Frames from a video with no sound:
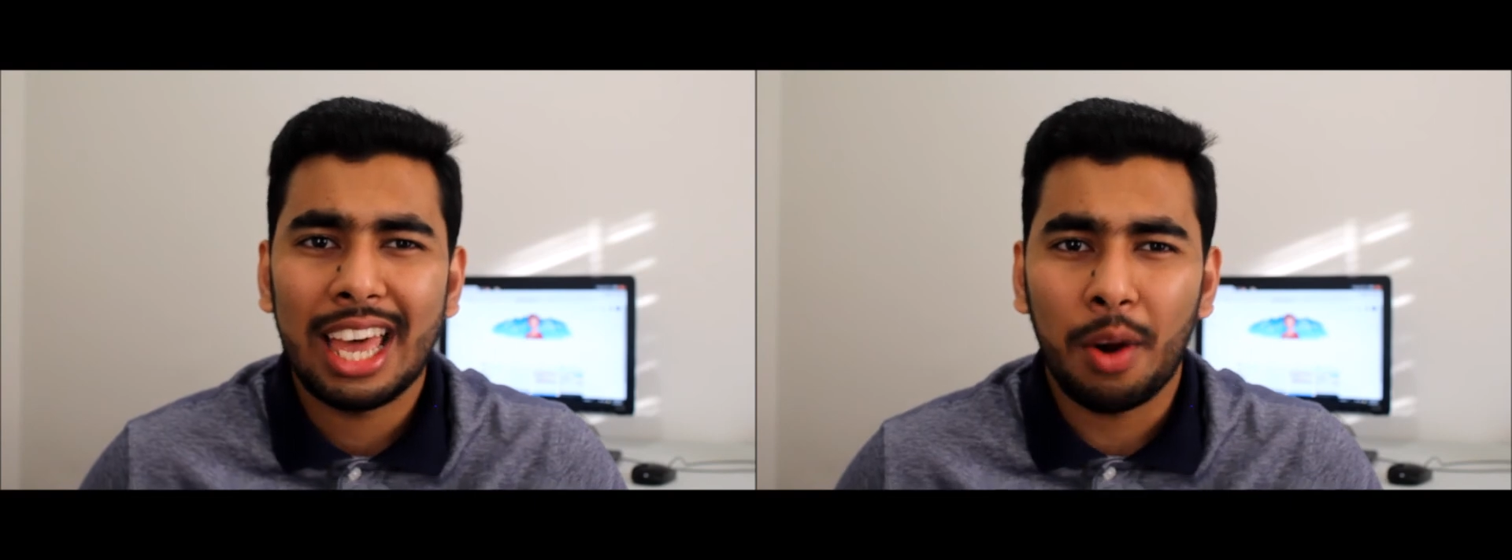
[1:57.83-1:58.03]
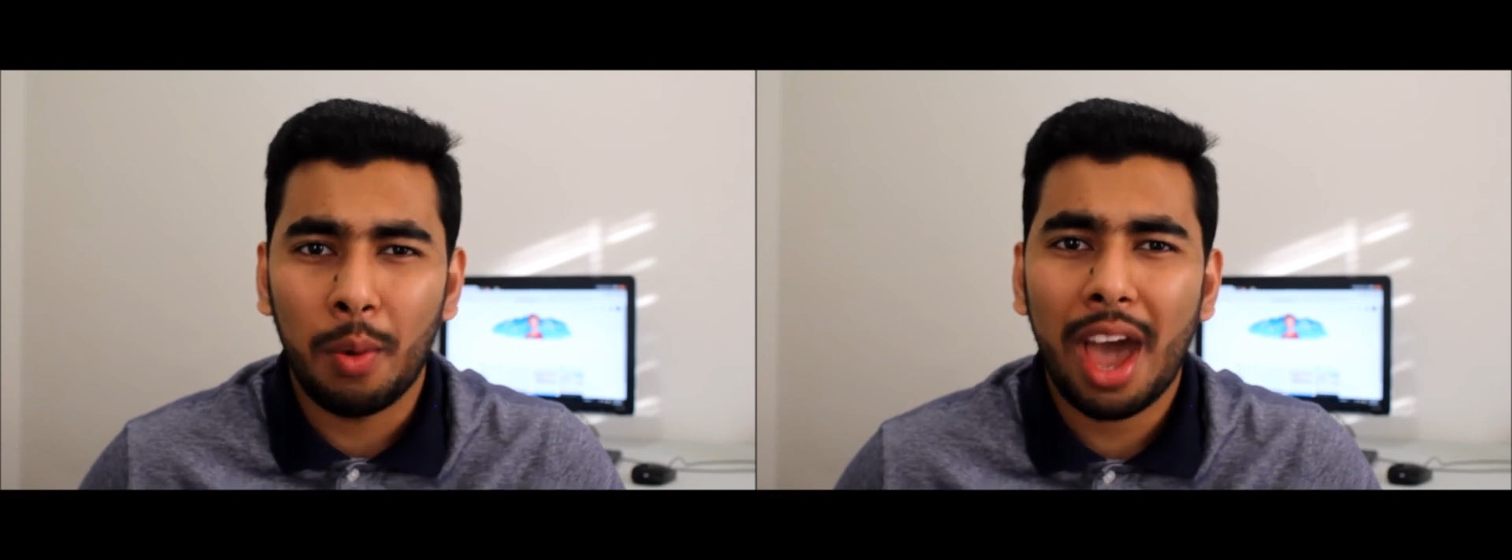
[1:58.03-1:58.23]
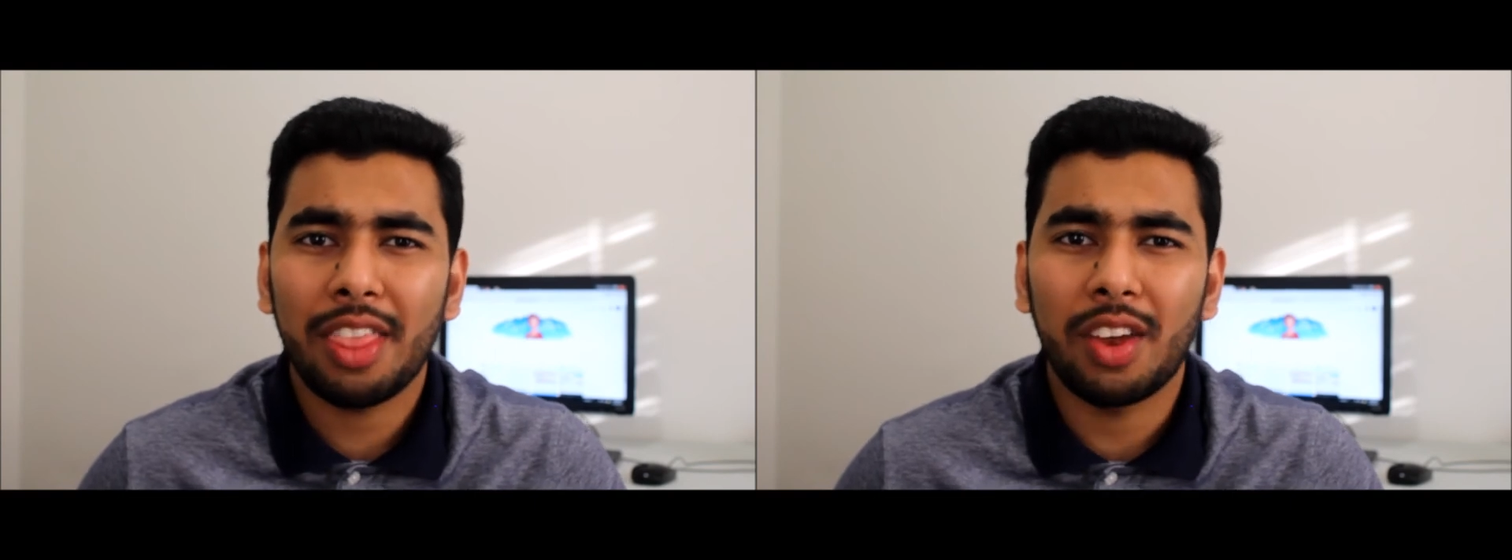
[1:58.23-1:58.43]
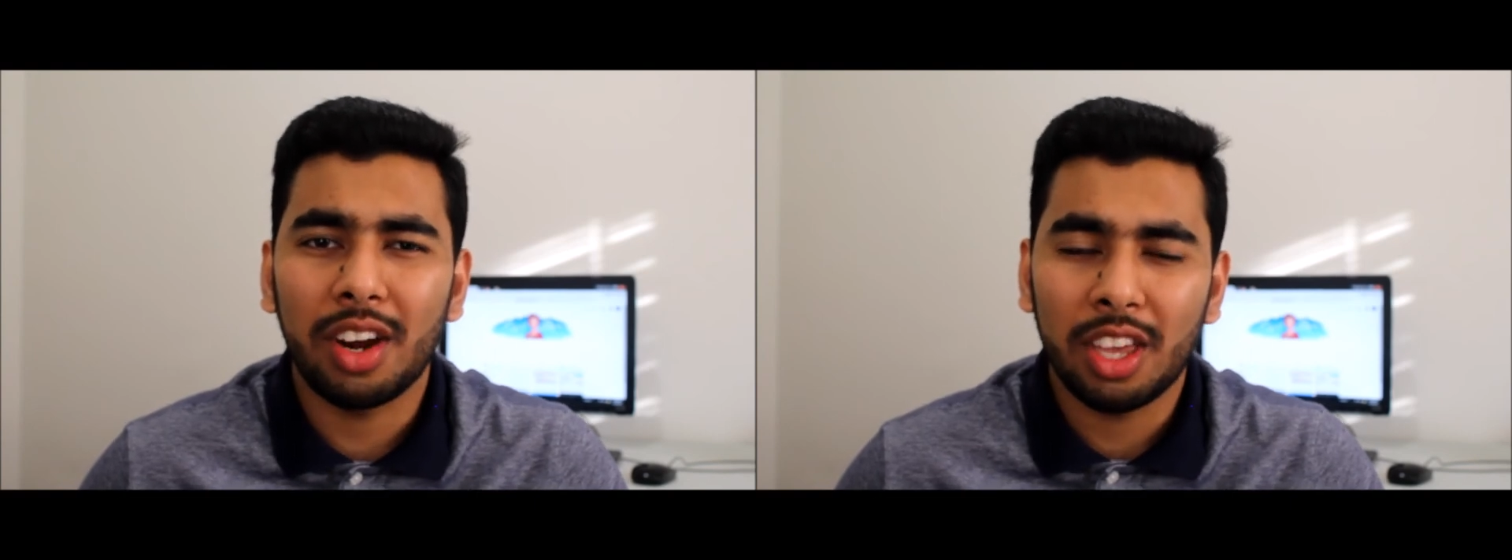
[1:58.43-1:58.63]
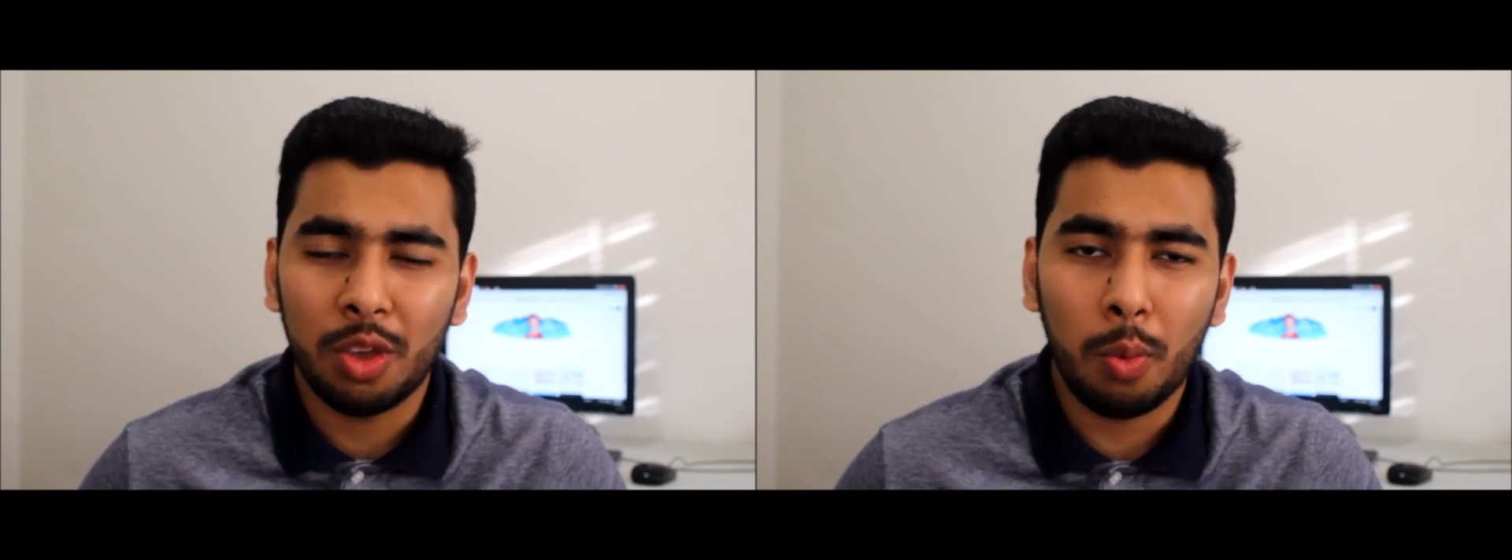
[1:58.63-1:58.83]
Rather,
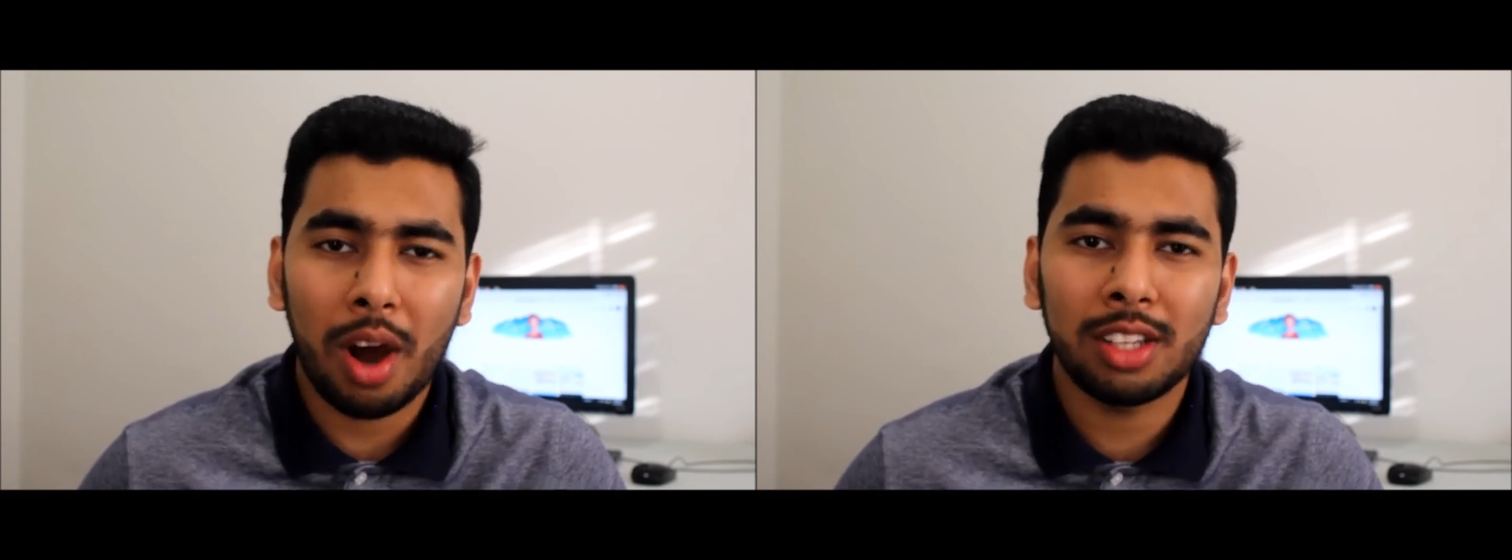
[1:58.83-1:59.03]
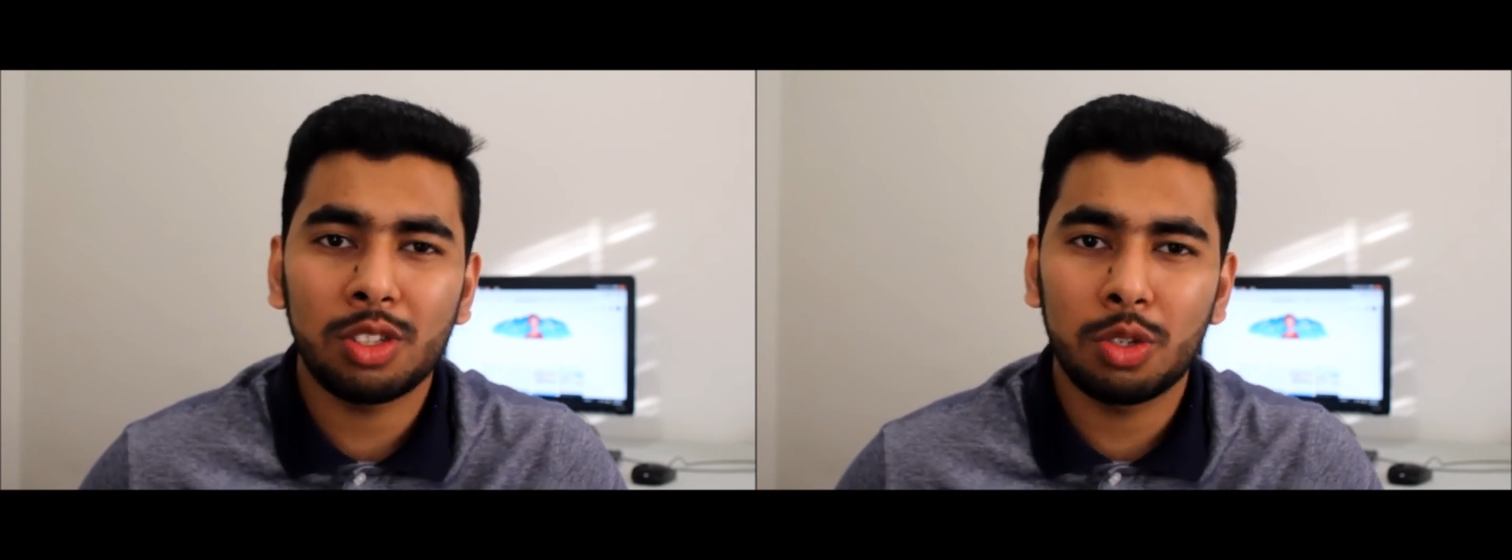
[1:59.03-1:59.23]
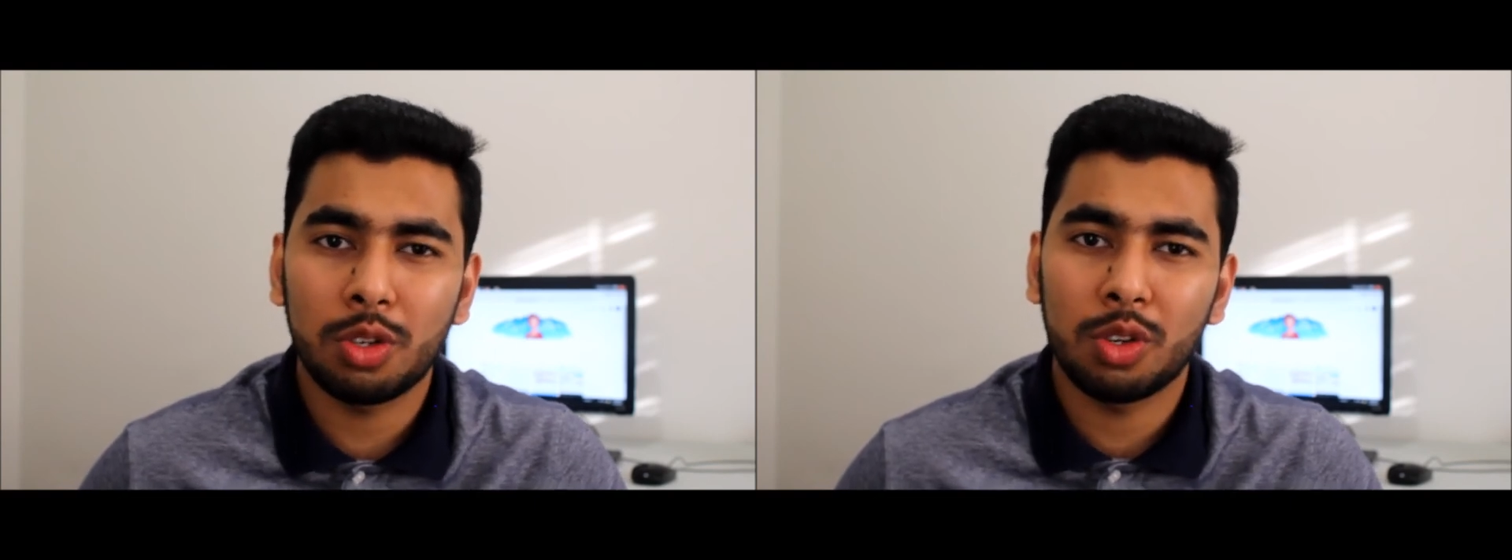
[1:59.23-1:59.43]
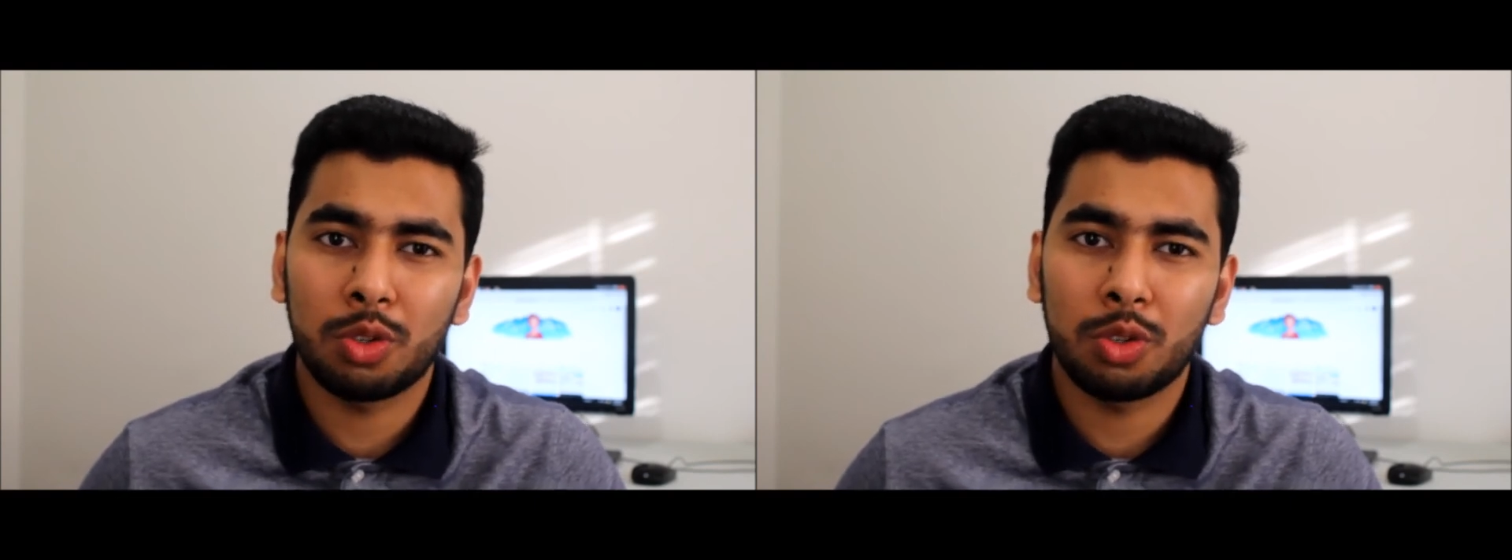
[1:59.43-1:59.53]
you want